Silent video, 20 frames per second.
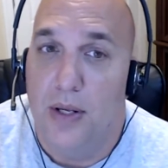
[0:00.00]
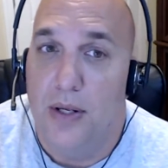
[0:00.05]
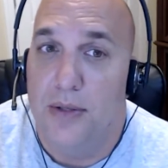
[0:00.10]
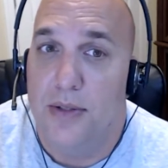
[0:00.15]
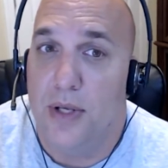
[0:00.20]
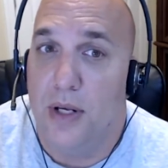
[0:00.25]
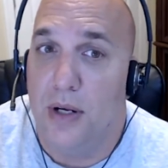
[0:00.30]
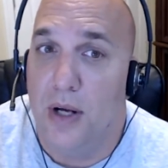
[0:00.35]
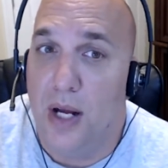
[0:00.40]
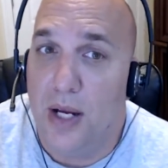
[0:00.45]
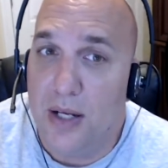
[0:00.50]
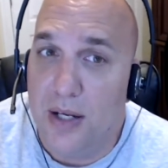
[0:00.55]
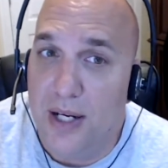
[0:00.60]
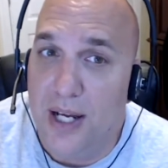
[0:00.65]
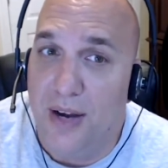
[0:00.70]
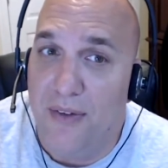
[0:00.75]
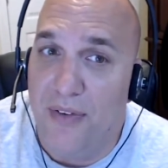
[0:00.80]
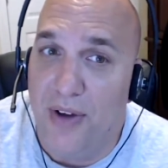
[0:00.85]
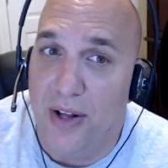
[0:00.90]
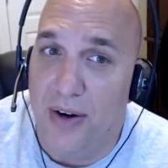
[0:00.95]
So luckily
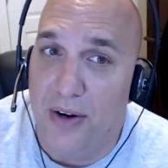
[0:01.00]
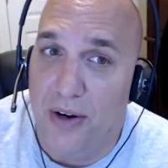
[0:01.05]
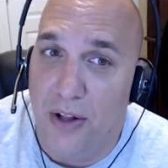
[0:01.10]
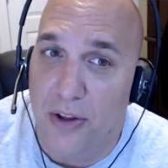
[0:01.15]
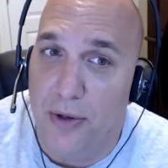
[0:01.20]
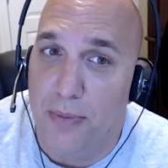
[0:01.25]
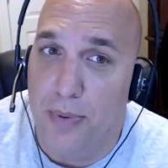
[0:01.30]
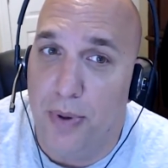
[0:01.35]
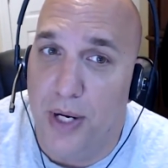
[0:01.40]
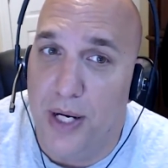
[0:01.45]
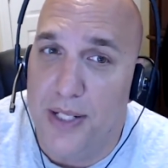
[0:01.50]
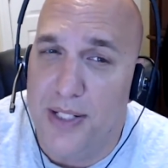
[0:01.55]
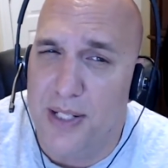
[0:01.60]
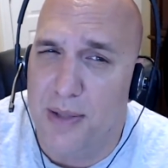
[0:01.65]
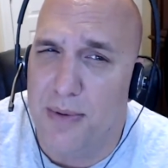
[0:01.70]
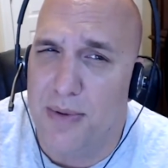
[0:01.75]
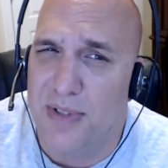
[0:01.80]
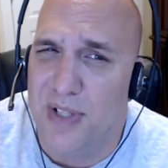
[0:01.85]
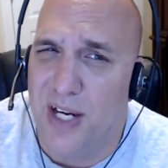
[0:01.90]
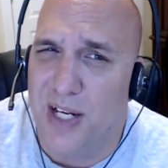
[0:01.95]
I found another place that
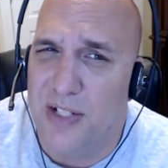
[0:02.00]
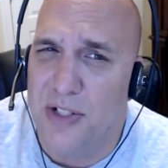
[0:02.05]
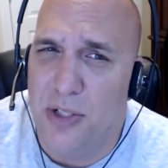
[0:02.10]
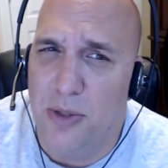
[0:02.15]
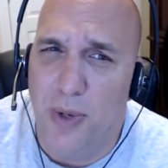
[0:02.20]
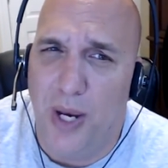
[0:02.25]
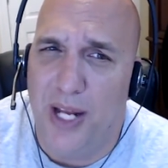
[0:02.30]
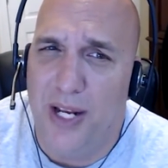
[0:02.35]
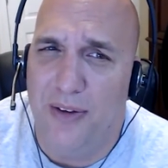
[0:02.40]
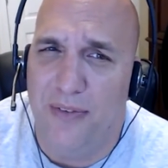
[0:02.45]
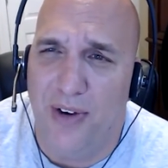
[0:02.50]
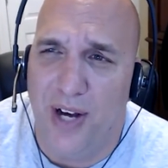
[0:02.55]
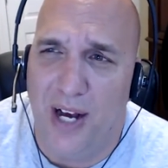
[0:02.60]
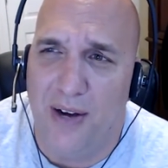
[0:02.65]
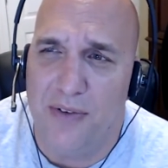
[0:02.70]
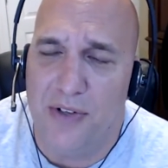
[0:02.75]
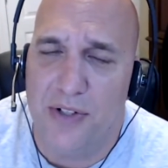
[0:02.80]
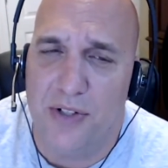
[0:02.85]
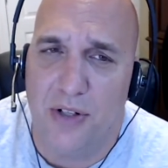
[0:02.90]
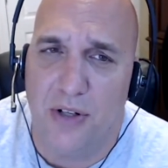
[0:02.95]
was like
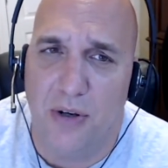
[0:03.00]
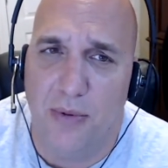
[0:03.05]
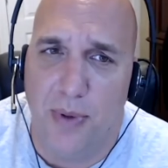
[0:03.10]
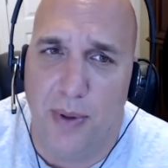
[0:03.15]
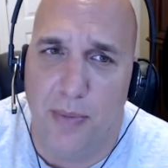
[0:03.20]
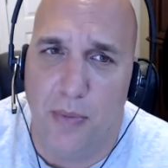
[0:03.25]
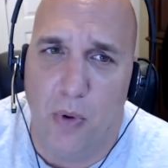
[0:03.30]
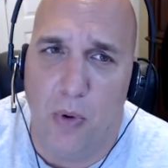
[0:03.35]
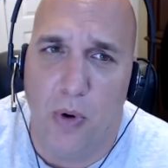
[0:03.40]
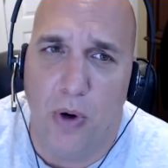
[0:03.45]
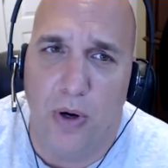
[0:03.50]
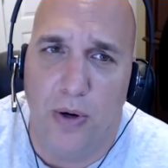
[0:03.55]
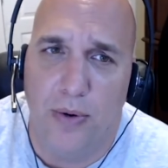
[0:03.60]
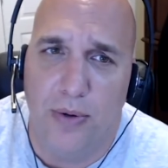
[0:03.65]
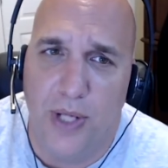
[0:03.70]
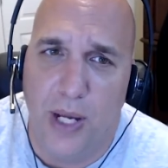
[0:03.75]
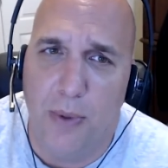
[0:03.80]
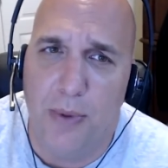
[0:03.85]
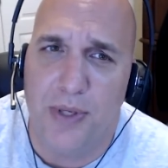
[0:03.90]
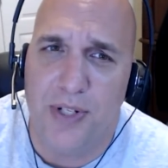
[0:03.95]
285, just a little bit more.
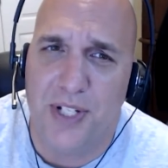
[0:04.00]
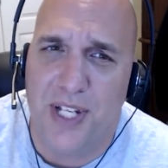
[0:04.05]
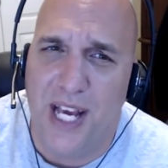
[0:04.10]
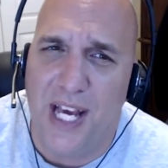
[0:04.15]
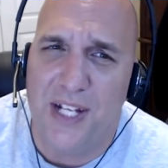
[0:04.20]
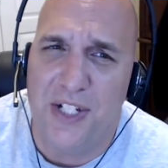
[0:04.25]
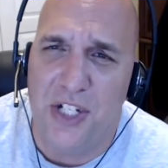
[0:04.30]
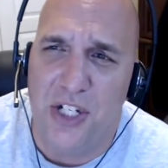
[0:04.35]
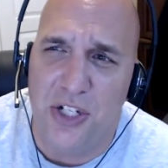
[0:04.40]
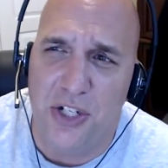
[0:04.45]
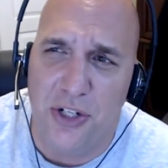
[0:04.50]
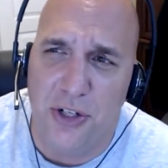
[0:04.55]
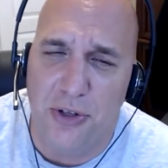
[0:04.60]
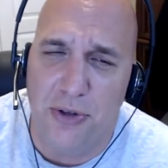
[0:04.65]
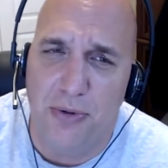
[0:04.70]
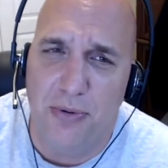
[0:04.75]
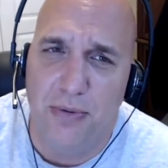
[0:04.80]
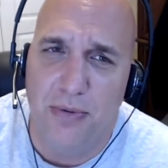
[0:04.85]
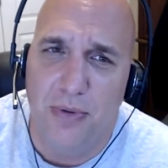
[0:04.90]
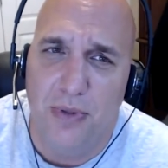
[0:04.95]
They were sketchy
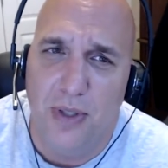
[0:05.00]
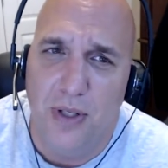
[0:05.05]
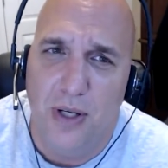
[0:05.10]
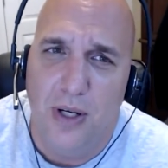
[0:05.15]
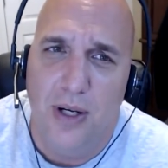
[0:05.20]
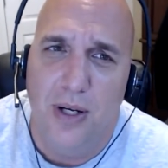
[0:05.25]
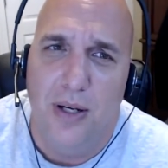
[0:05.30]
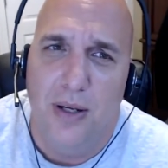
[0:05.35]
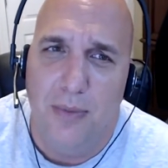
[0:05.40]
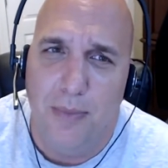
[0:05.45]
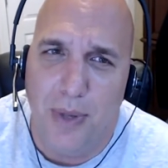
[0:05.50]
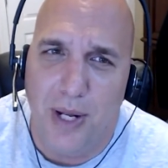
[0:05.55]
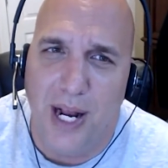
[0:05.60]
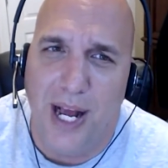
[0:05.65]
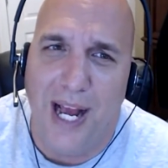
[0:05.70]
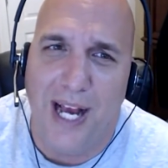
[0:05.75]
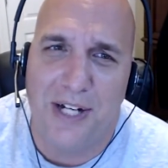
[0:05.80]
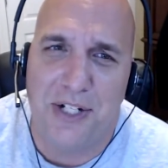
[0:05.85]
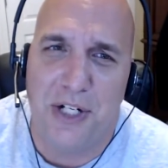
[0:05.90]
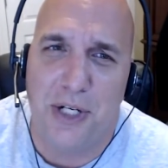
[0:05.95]
too, but
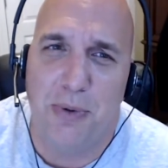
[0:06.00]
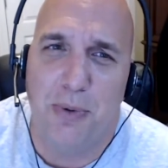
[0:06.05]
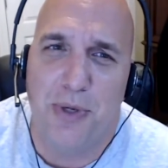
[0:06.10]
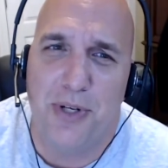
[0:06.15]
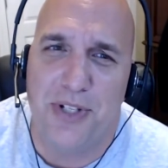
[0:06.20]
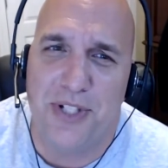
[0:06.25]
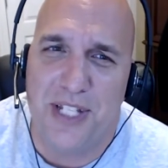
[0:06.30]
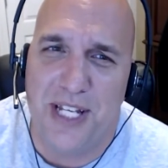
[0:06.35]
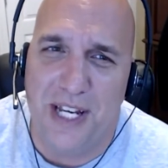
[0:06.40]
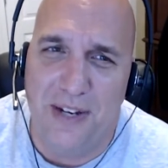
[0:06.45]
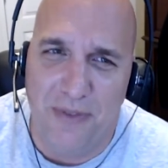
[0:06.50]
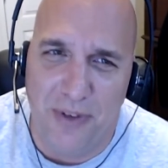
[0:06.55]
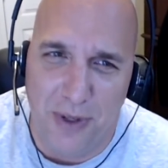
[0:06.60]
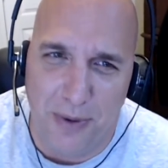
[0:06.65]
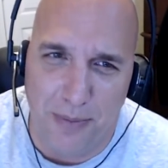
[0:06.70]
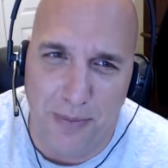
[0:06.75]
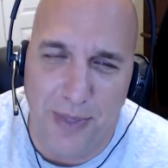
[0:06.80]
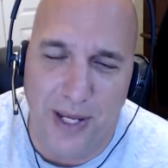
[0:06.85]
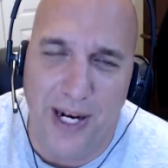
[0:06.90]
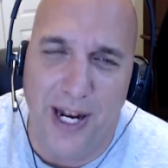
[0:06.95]
I actually received
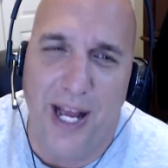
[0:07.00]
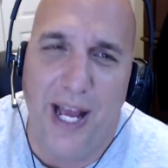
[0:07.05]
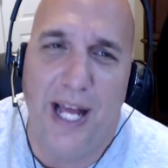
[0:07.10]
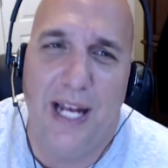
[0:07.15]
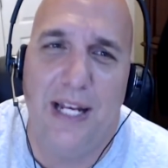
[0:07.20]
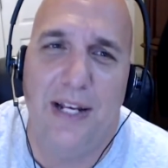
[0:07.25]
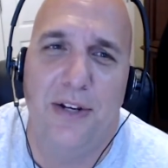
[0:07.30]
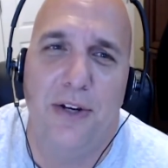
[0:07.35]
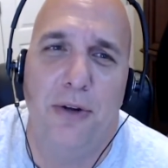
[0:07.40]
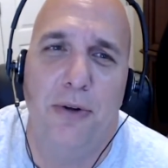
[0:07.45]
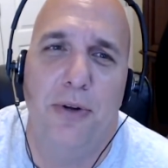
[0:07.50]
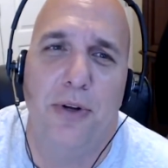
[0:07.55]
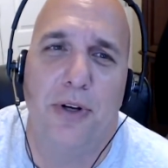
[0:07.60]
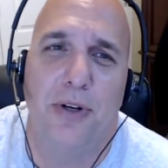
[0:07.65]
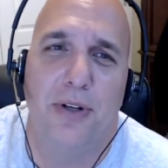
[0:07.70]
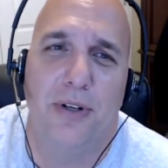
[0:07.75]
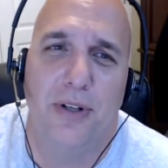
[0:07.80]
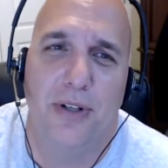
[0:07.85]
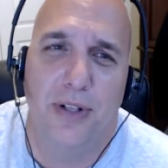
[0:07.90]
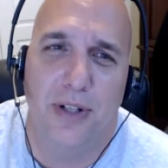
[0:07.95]
them and I had to do the,
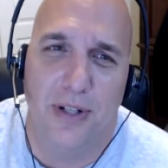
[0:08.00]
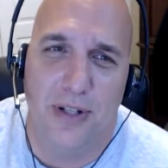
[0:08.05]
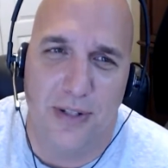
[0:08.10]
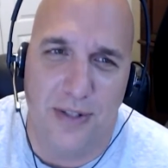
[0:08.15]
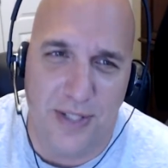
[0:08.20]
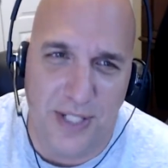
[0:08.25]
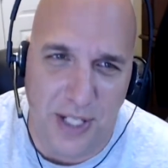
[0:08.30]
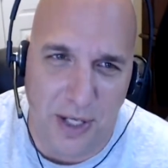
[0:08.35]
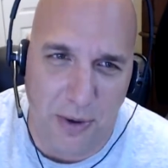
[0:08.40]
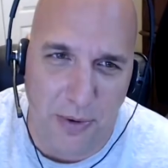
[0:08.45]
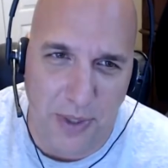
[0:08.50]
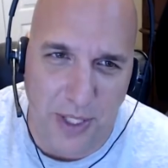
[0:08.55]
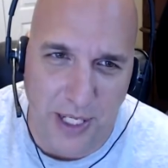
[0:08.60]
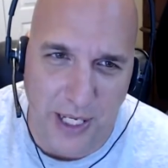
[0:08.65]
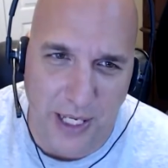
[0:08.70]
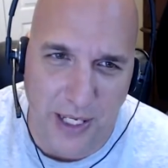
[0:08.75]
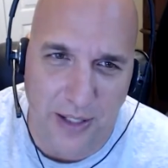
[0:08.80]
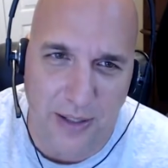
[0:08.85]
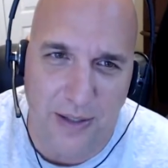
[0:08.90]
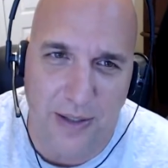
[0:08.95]
the
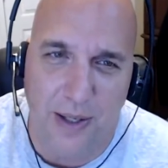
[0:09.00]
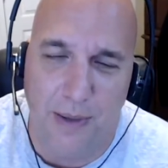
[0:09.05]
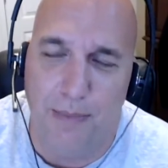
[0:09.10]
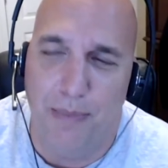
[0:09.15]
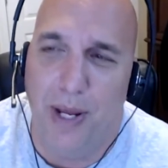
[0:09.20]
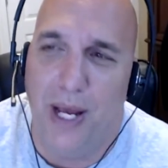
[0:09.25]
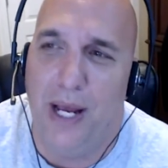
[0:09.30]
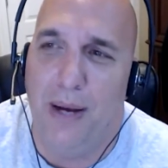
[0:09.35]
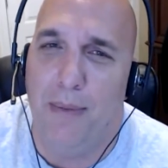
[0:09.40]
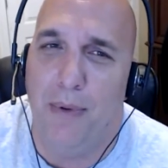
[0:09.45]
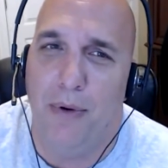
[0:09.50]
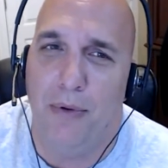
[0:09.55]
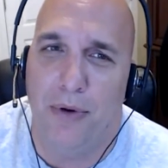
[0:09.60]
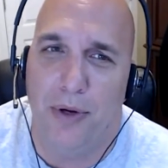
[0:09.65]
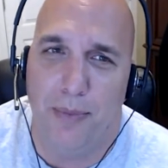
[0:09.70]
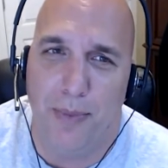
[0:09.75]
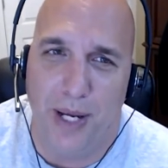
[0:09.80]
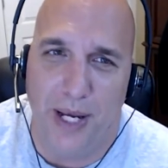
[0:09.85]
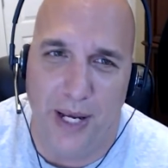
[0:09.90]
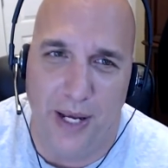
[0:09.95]
COD and pay them on
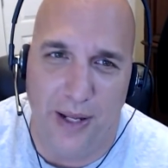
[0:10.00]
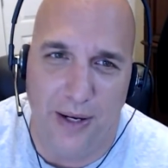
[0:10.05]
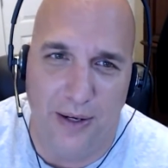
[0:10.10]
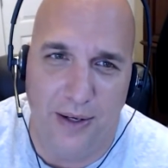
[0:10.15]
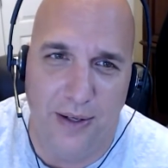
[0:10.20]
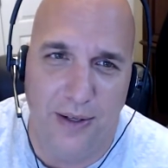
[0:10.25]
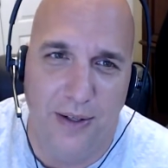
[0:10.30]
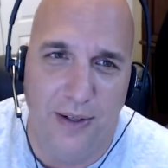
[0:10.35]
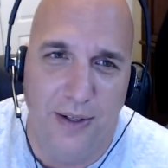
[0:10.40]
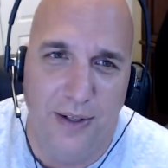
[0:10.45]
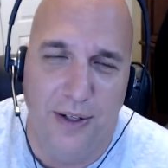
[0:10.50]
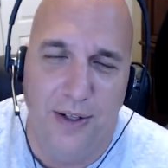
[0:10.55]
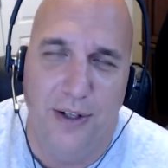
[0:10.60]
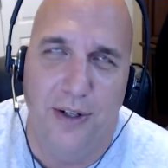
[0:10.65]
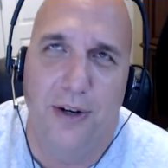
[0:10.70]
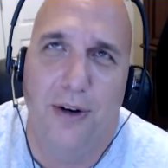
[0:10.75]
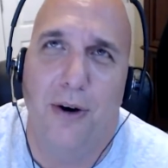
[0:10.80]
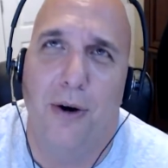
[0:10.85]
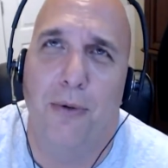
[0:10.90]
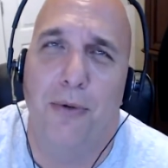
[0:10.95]
demand
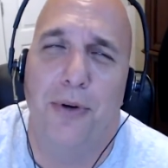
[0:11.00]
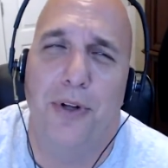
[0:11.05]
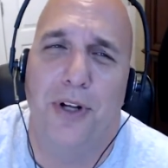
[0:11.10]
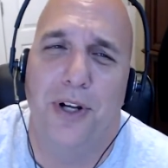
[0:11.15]
or on wow.